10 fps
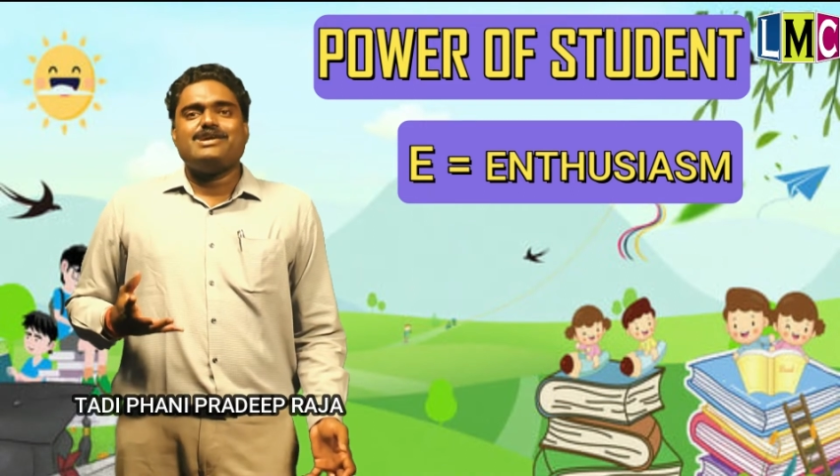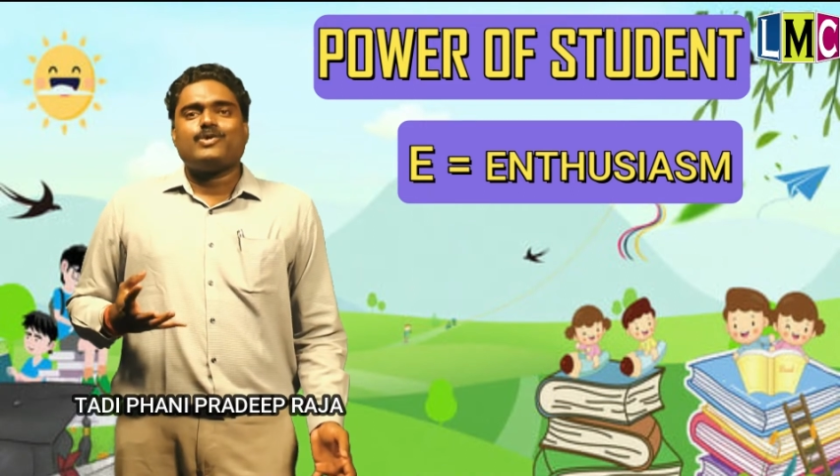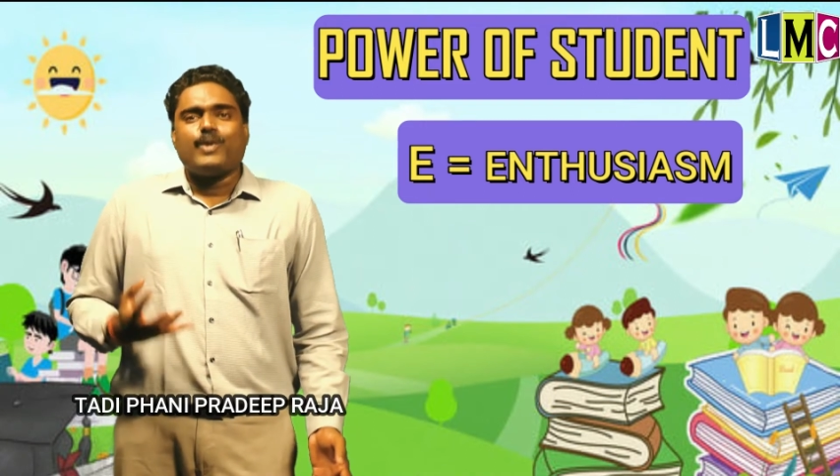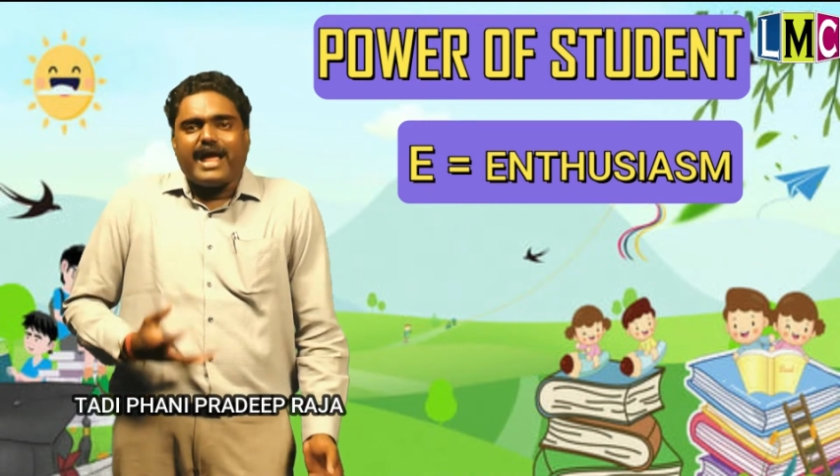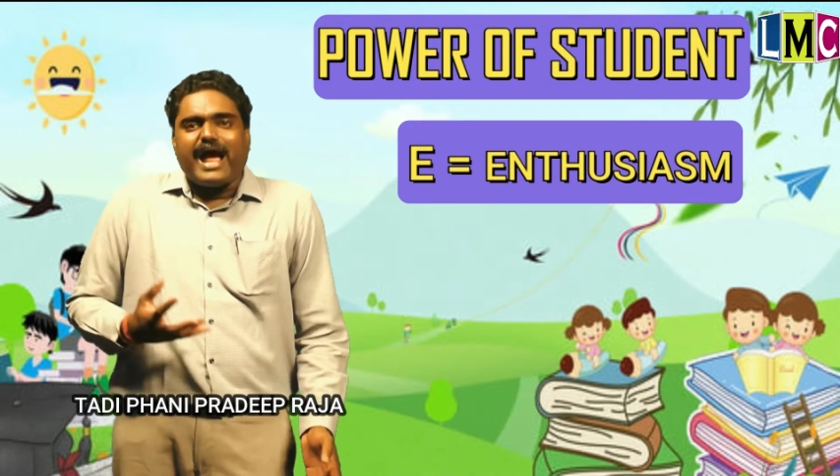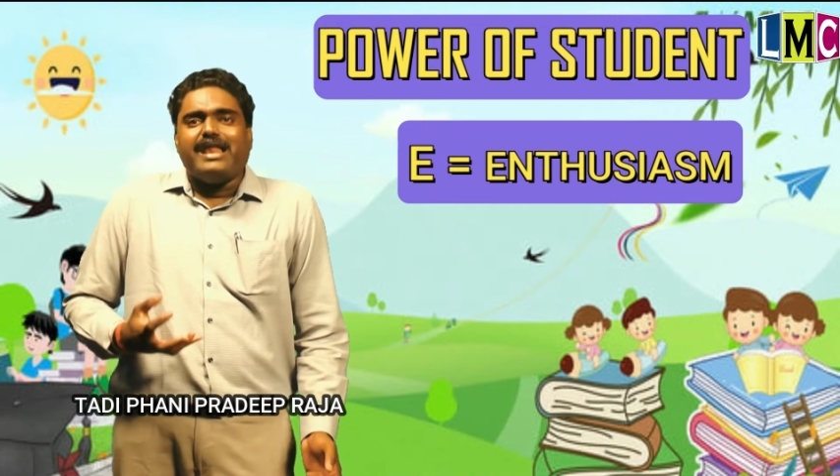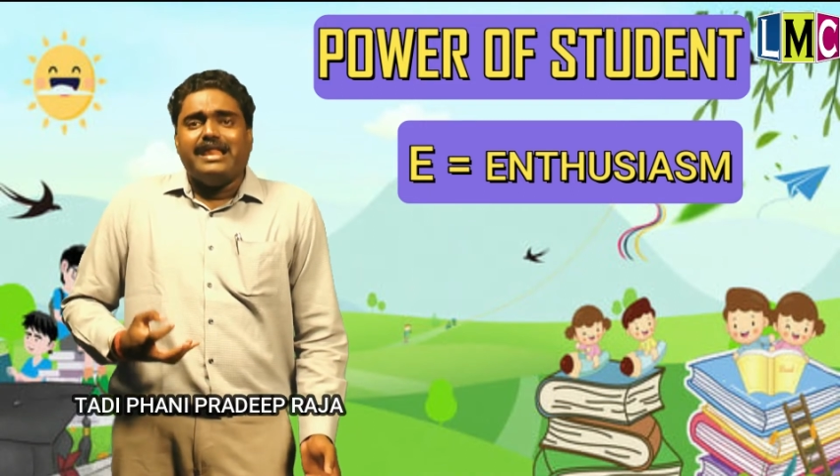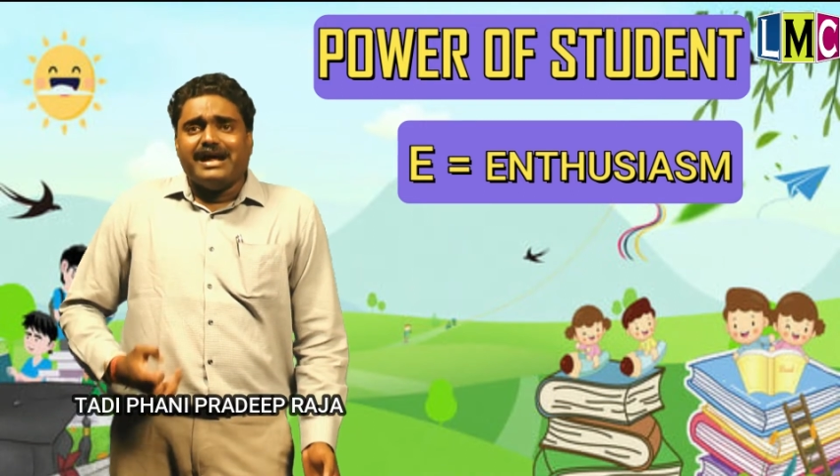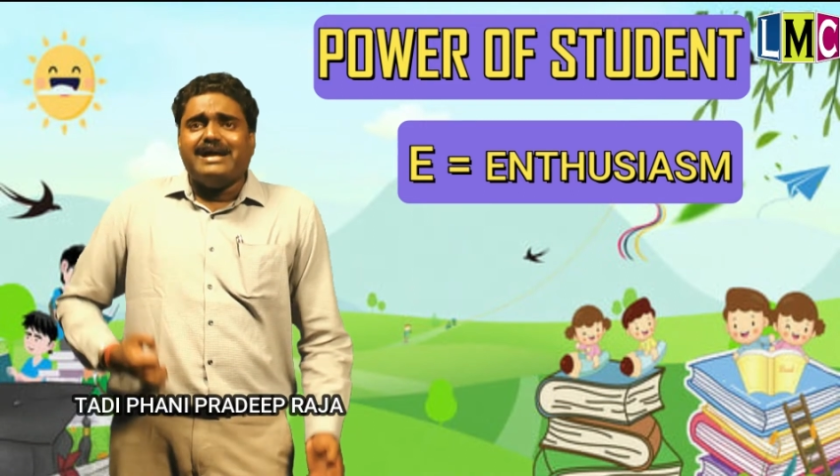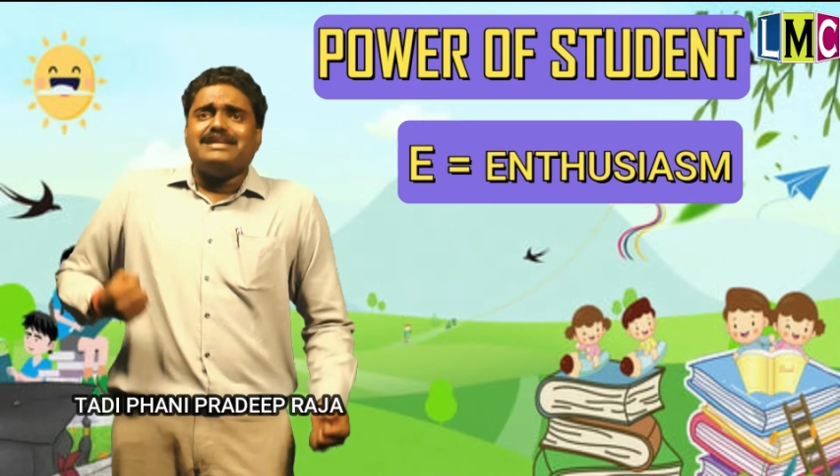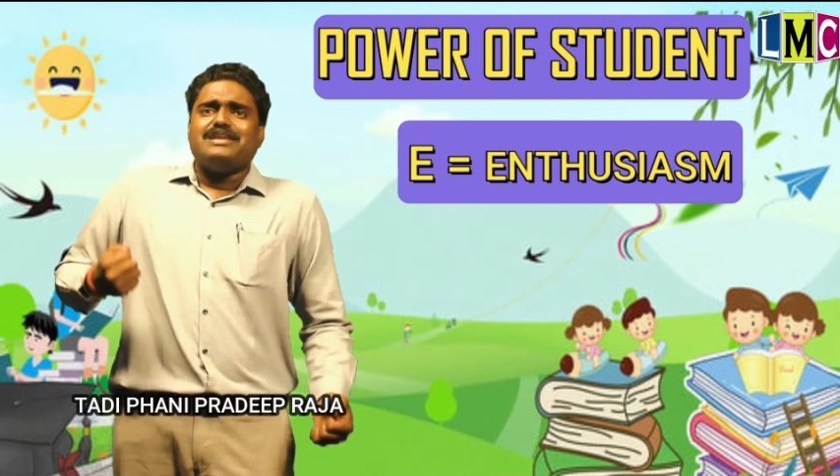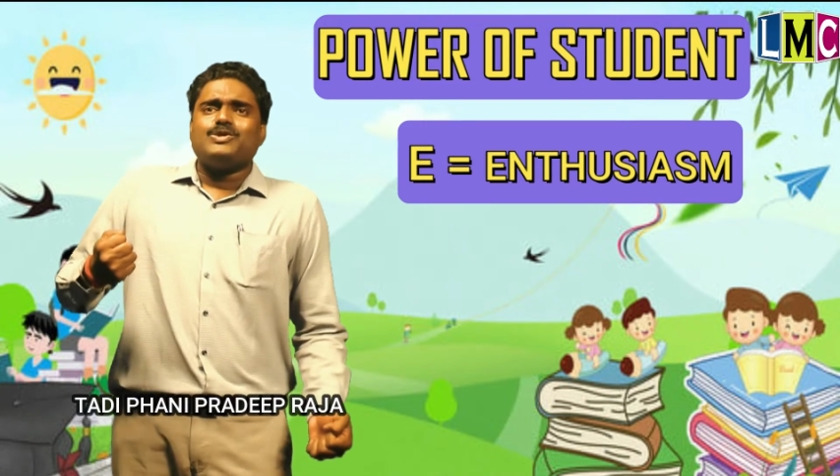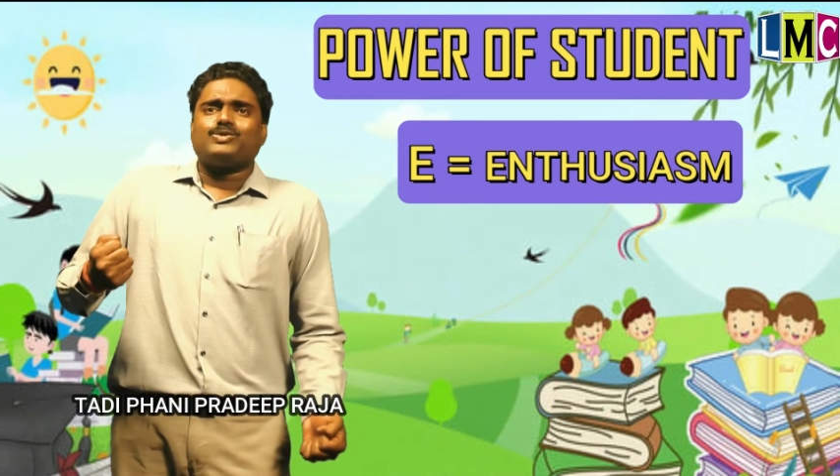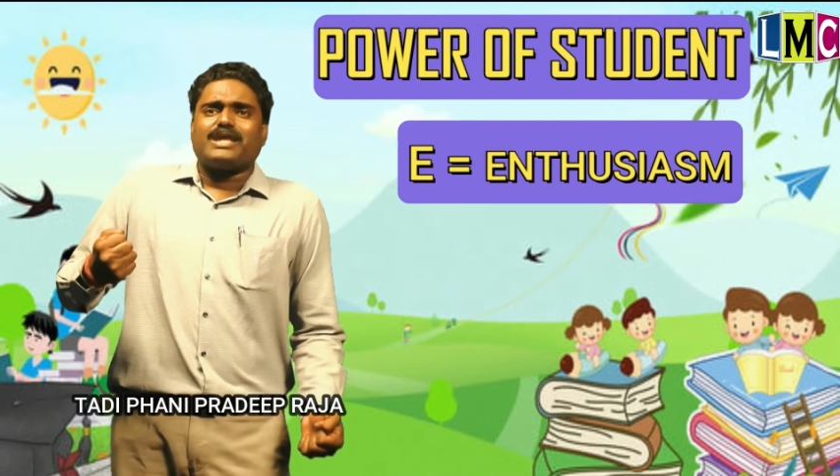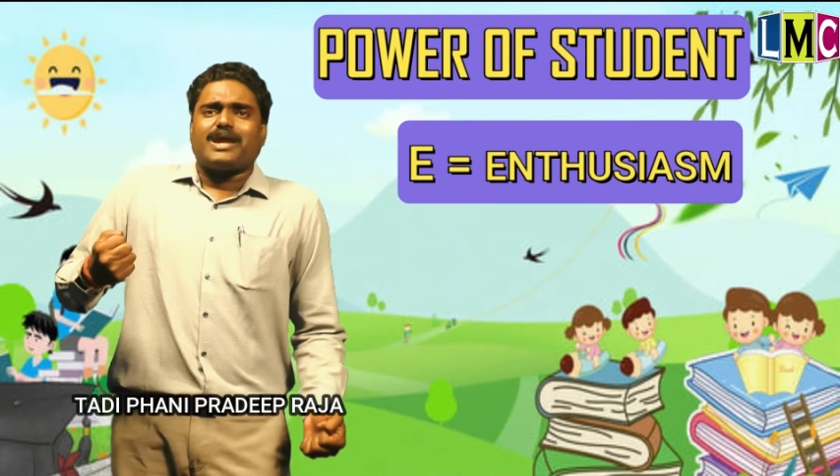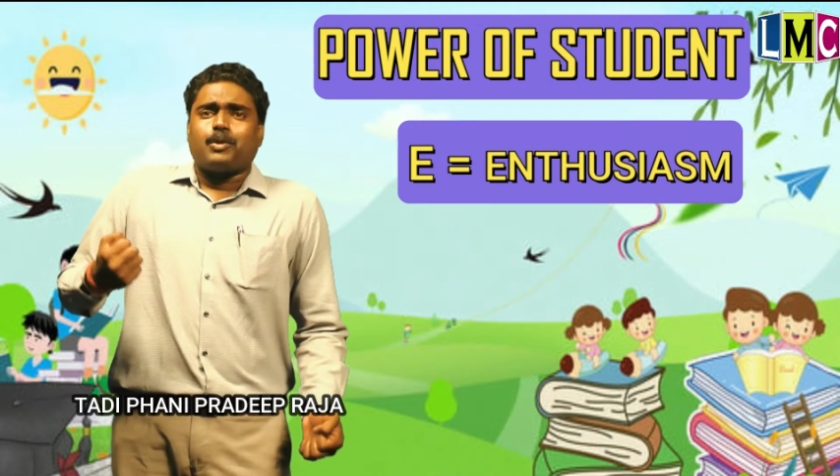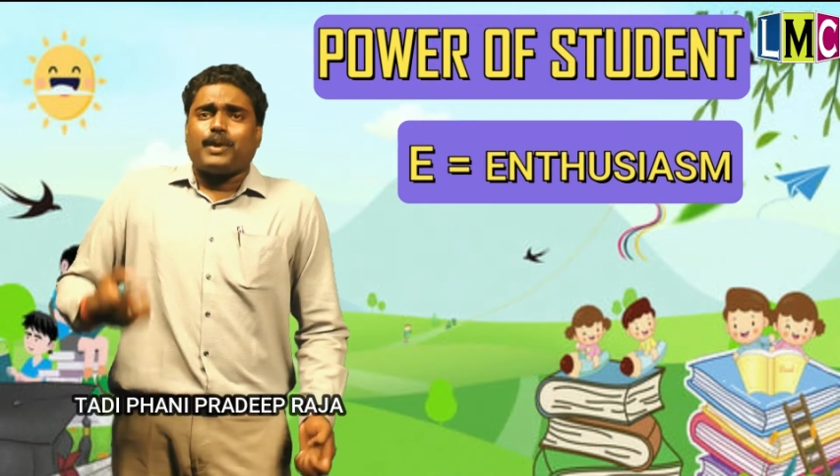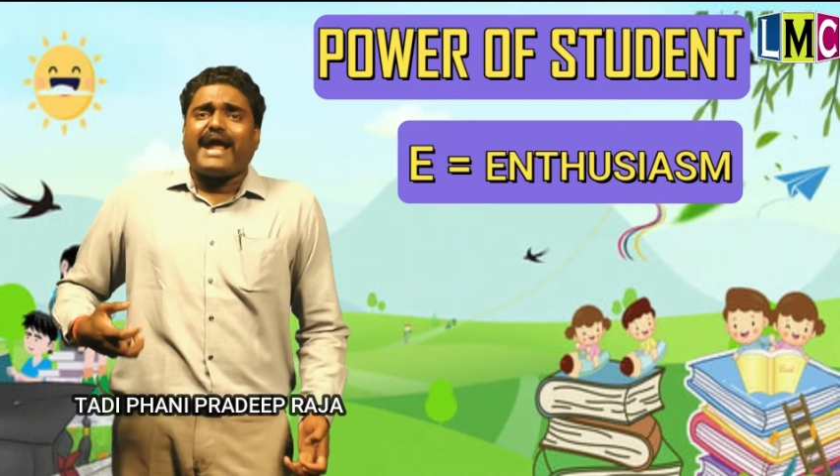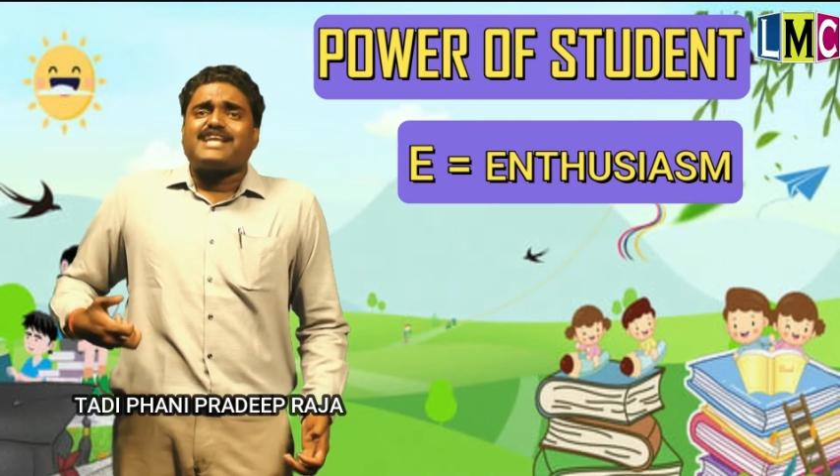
Today I learned a new thing I want to